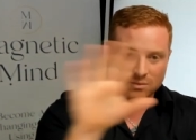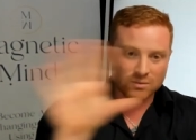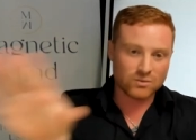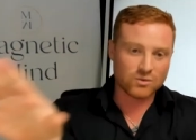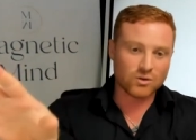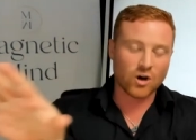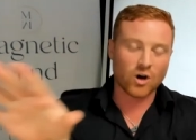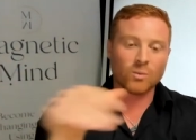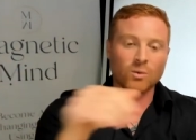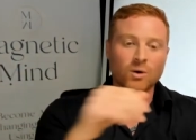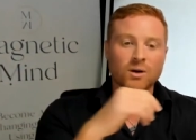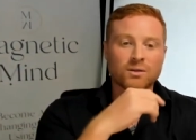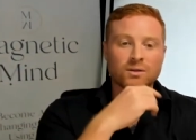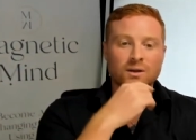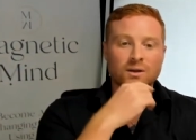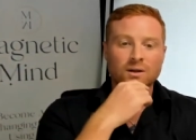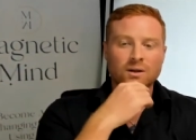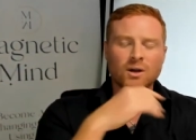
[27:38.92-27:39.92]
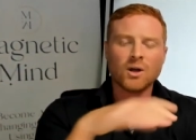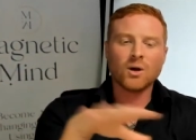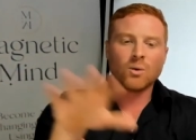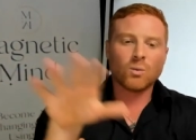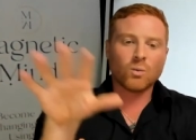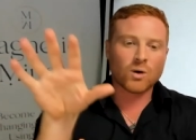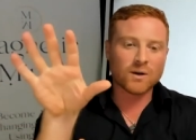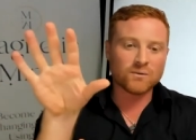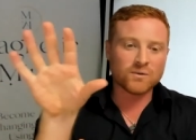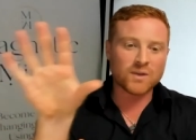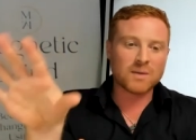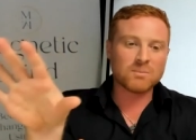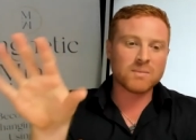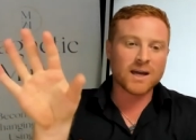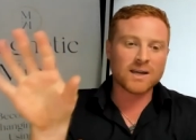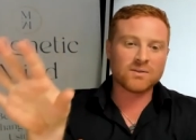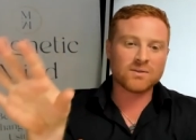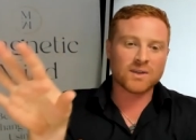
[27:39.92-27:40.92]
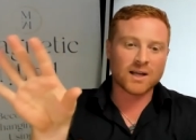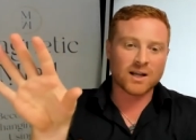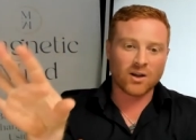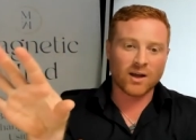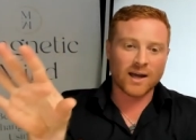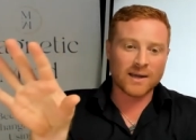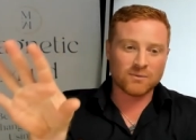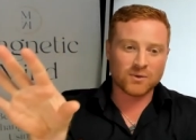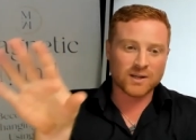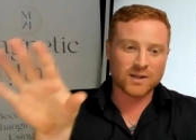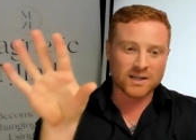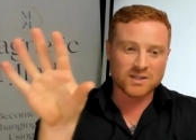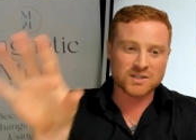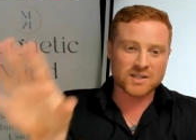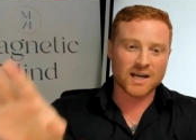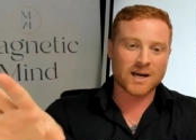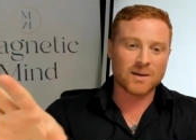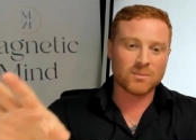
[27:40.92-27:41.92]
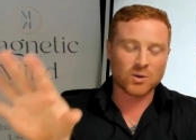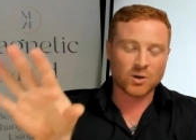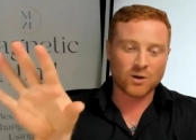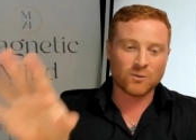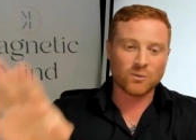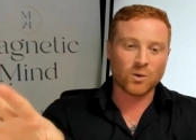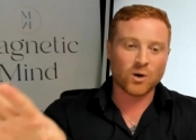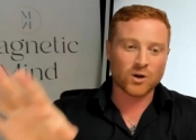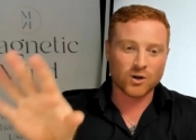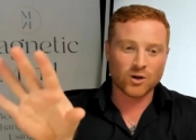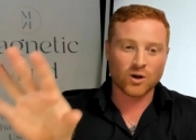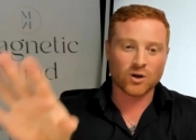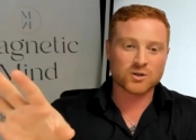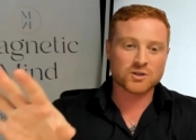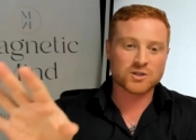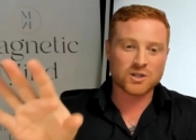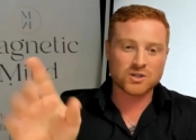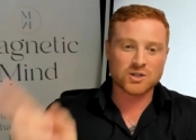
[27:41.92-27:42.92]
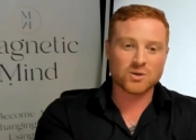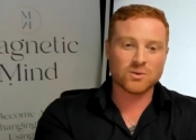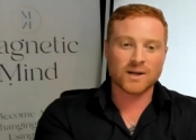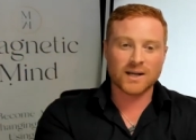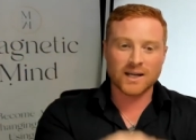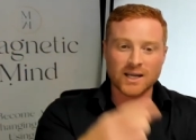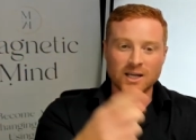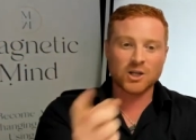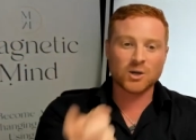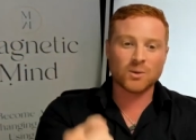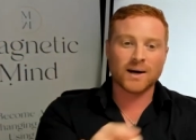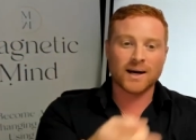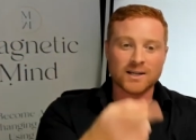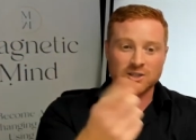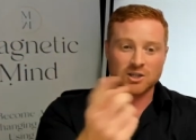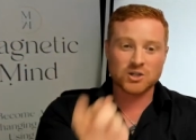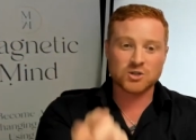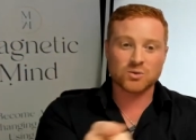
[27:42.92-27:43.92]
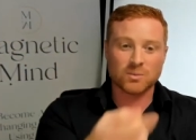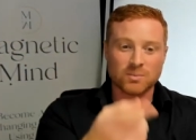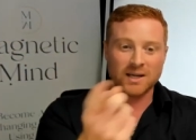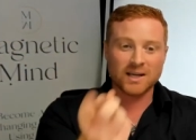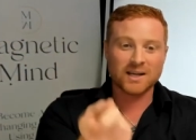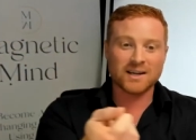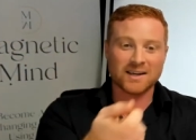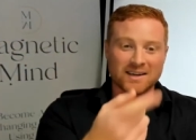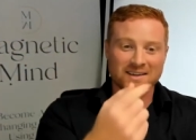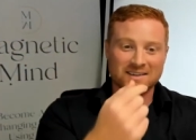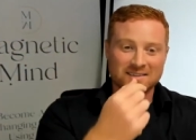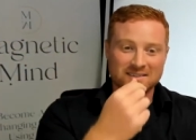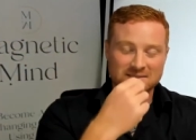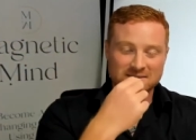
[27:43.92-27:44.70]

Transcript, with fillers: not worth it? What if they made their life an example of what not to do, and here you are just repeating it?